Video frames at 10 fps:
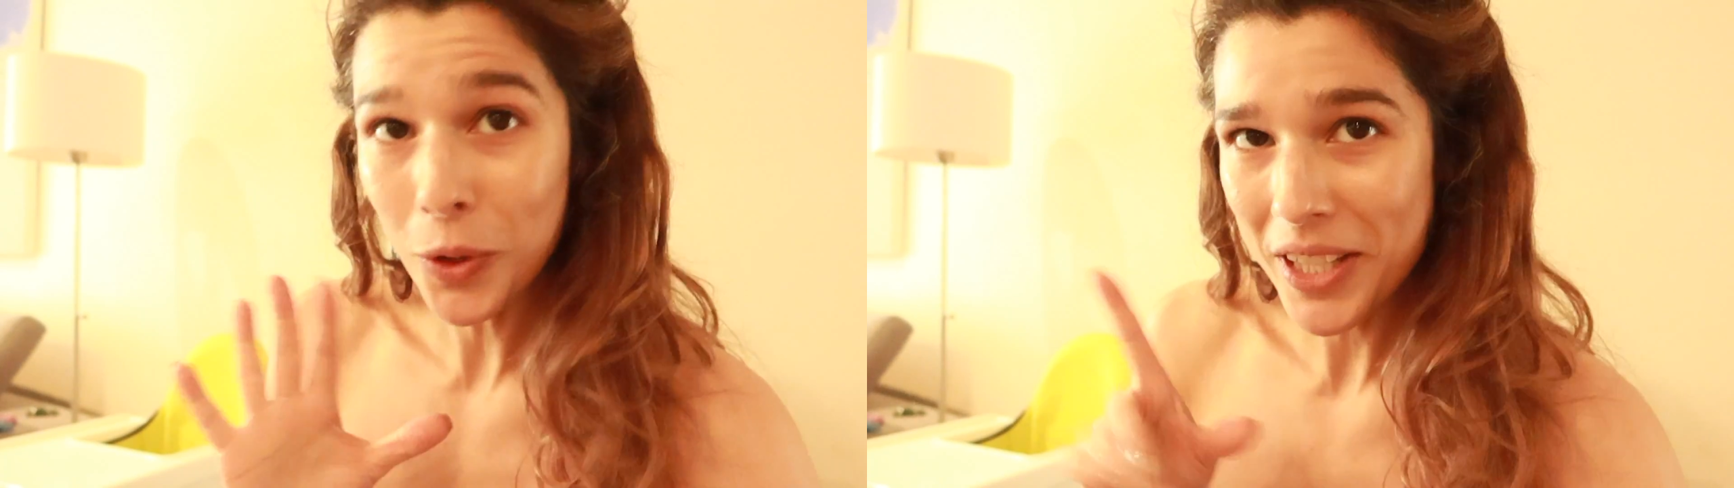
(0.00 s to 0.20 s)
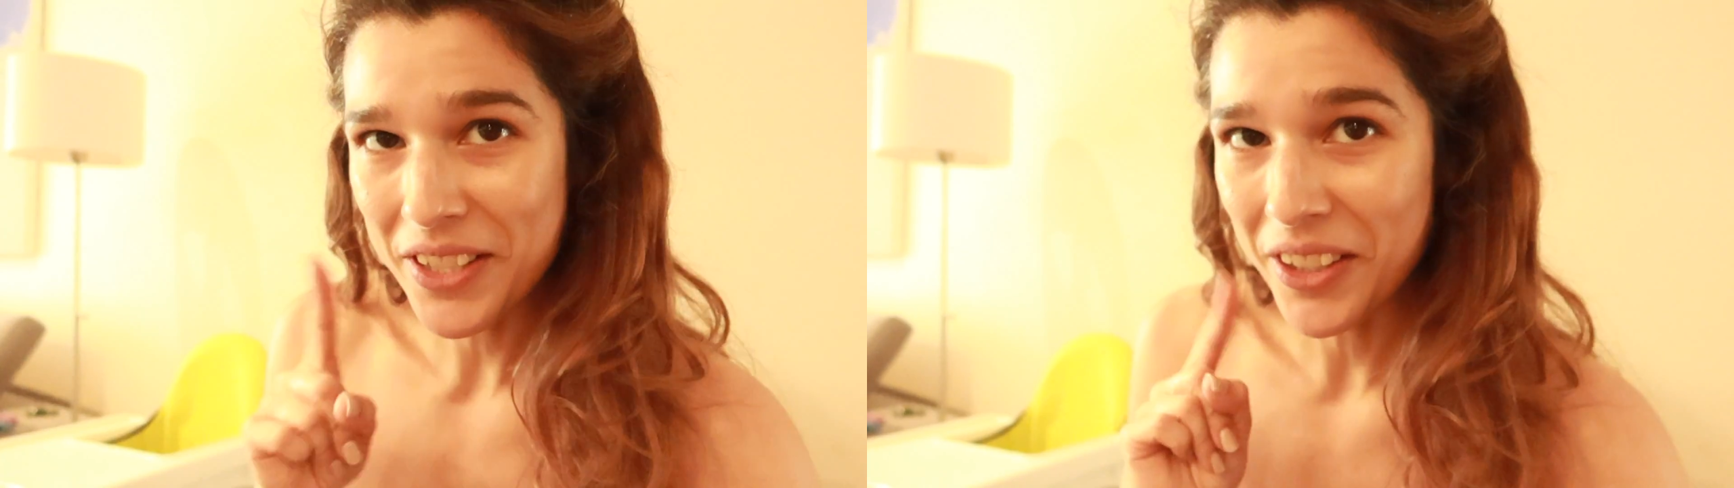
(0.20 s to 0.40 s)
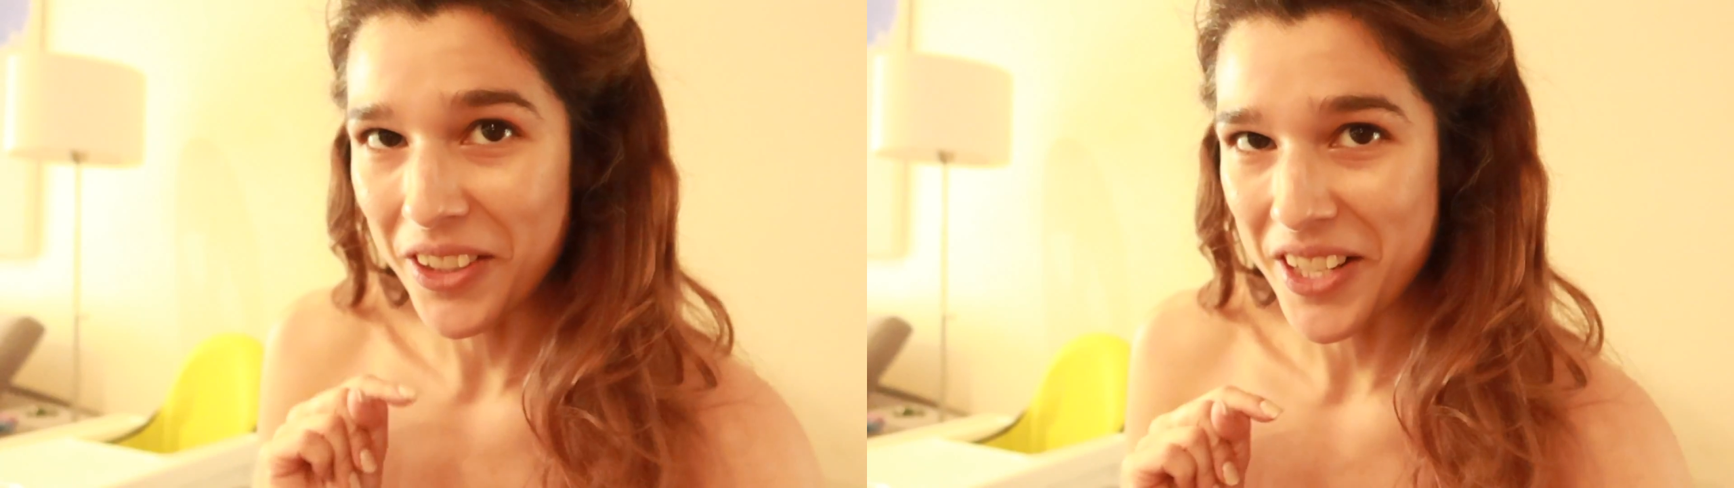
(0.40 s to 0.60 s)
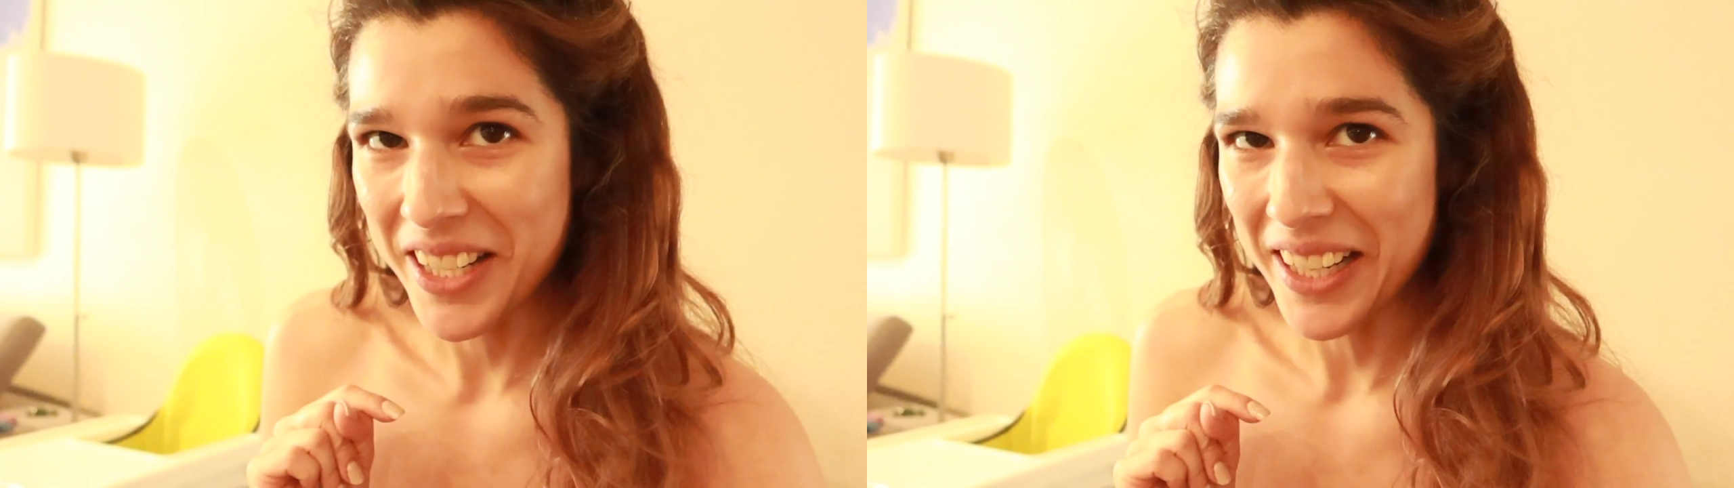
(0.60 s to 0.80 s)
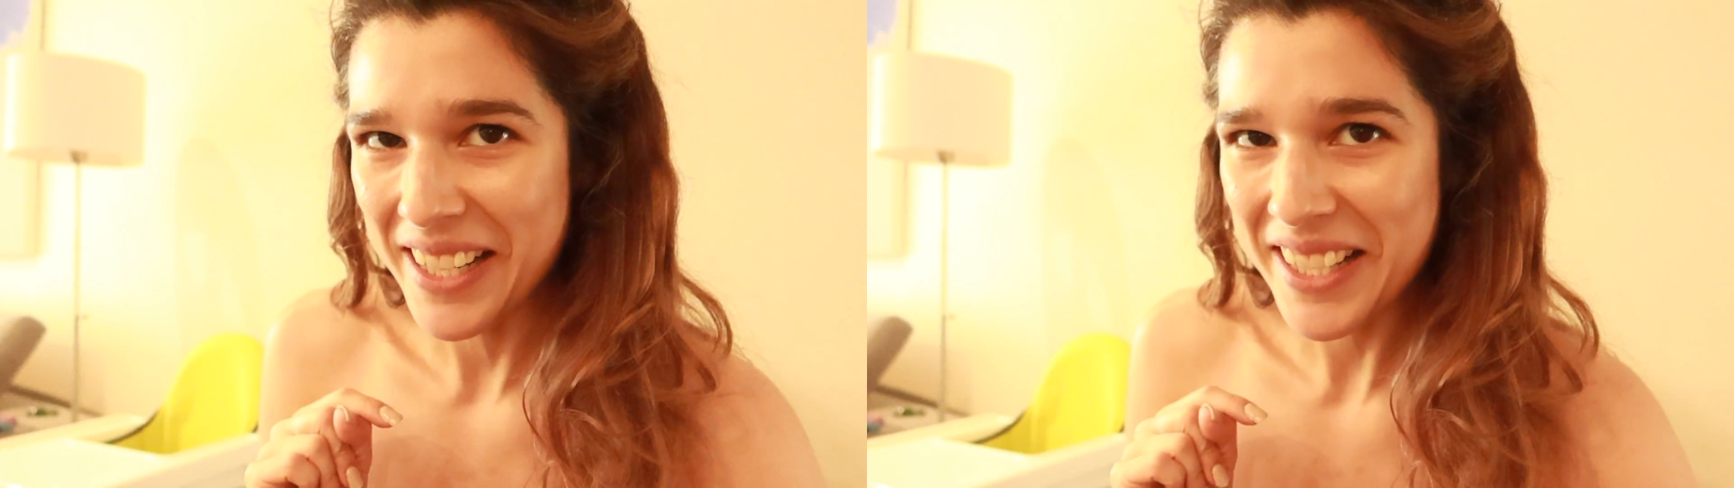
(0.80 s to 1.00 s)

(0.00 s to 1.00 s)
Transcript: all is not lost, guys.